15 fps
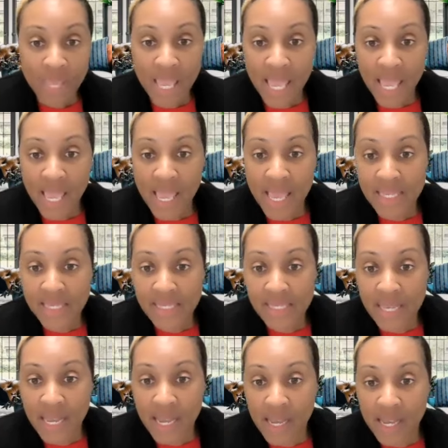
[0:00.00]
And
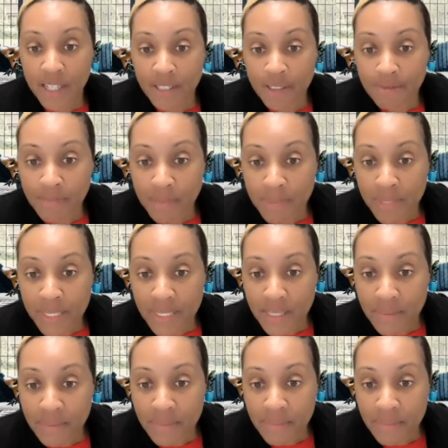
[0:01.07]
um, let me see,